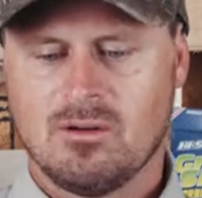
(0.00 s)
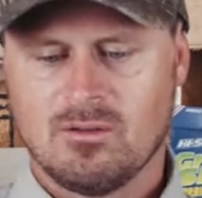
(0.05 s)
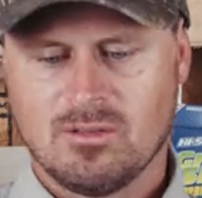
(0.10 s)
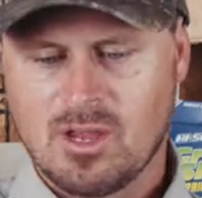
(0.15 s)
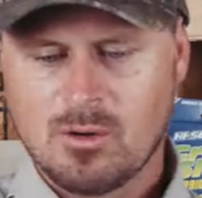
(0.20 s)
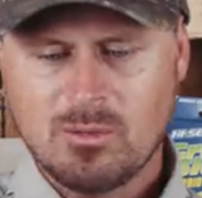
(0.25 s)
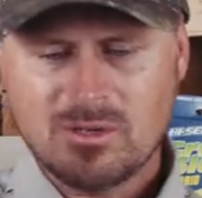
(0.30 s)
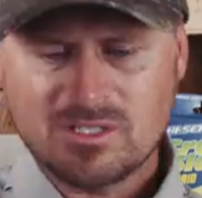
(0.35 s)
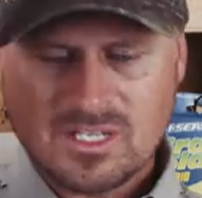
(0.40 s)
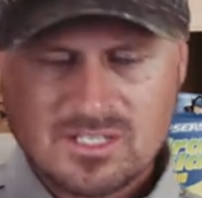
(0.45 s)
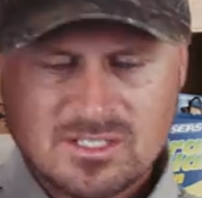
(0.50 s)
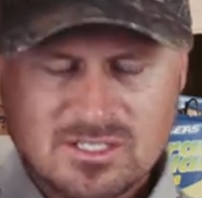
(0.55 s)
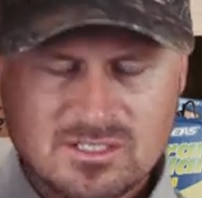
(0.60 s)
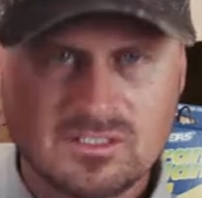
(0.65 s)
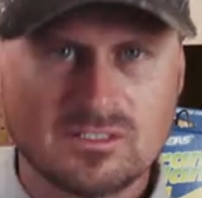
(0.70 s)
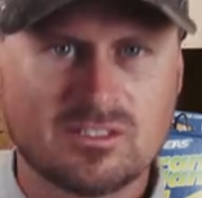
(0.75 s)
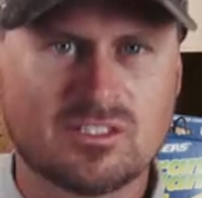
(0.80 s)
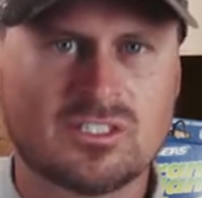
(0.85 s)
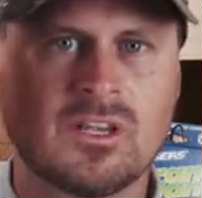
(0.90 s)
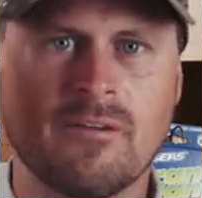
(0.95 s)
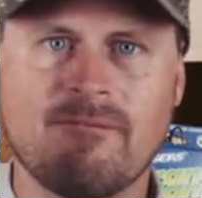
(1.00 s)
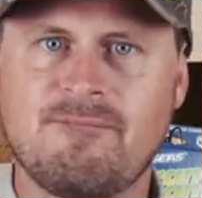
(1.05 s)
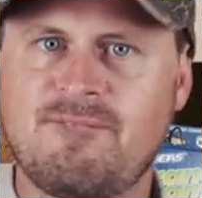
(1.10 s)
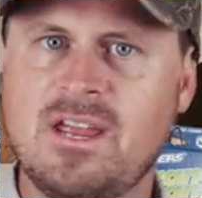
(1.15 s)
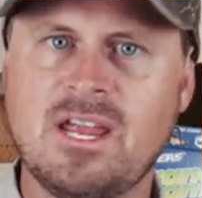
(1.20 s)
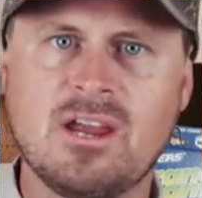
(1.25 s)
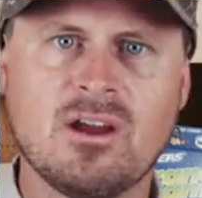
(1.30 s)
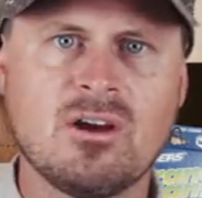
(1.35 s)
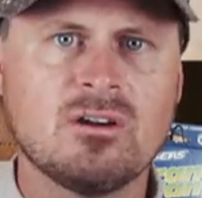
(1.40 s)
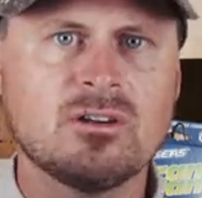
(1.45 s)
there was a
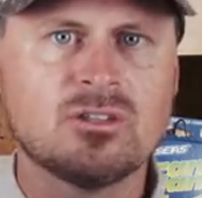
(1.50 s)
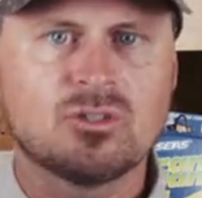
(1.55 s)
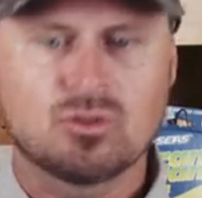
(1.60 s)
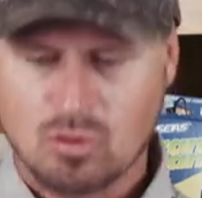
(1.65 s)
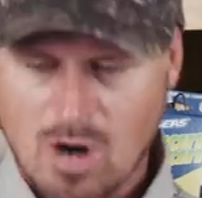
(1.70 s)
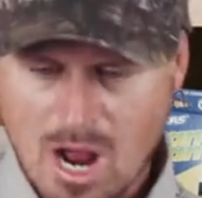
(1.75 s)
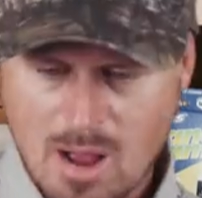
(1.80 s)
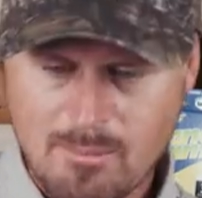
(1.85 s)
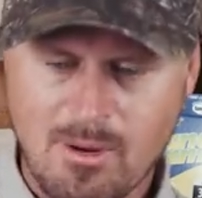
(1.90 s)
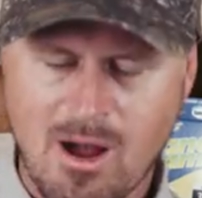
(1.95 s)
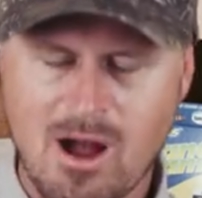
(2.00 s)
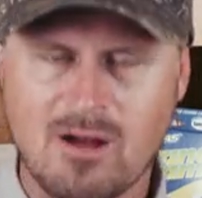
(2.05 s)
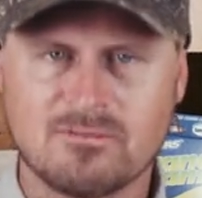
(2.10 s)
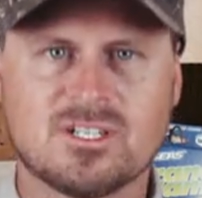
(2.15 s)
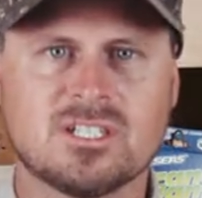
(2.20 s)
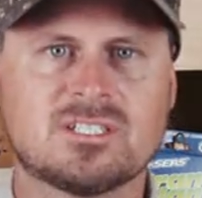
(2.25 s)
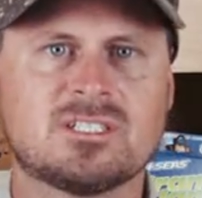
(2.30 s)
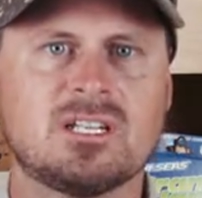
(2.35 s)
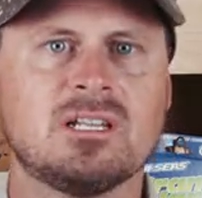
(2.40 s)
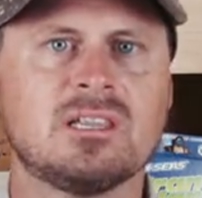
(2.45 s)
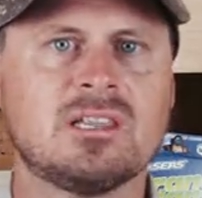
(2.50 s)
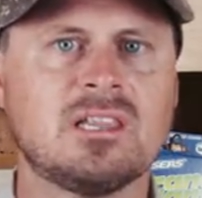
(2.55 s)
severe drop off, just a